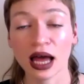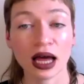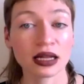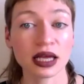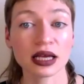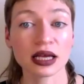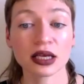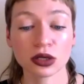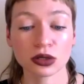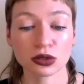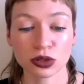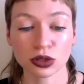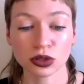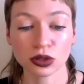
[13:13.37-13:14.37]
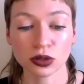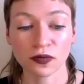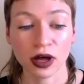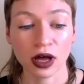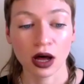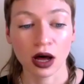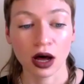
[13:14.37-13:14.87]
like, sort of
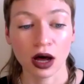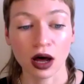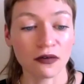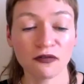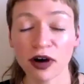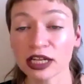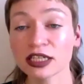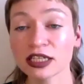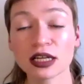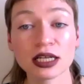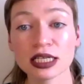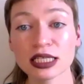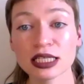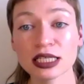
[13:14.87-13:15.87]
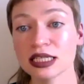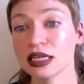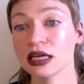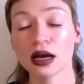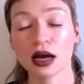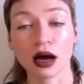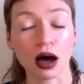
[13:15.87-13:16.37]
a
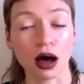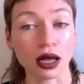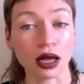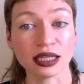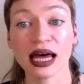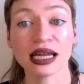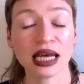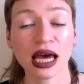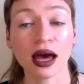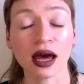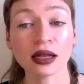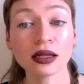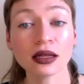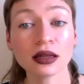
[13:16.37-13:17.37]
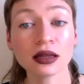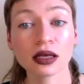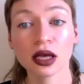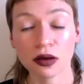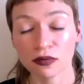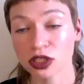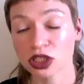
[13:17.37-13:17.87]
fatalistic dead end,
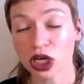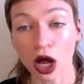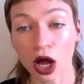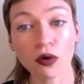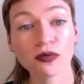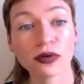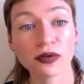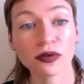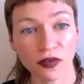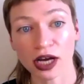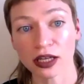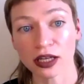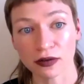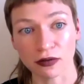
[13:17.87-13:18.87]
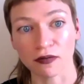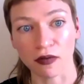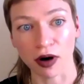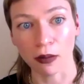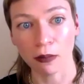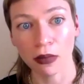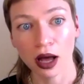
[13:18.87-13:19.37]
which I often find with
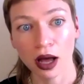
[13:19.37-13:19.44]
them.